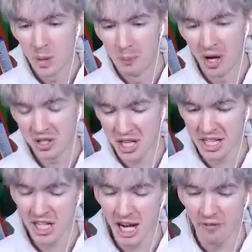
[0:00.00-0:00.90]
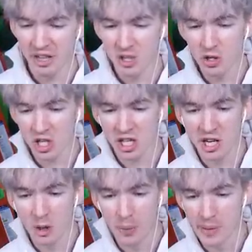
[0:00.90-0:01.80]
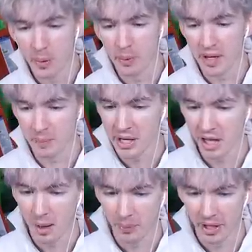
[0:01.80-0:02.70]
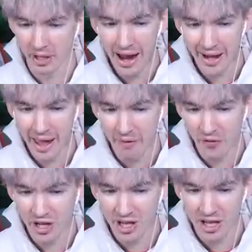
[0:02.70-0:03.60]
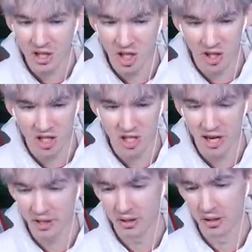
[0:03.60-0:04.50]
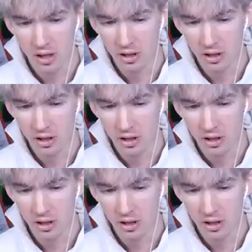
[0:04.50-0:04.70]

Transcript: The punching sound effects, you just hear people being beat up like at every inch of this town.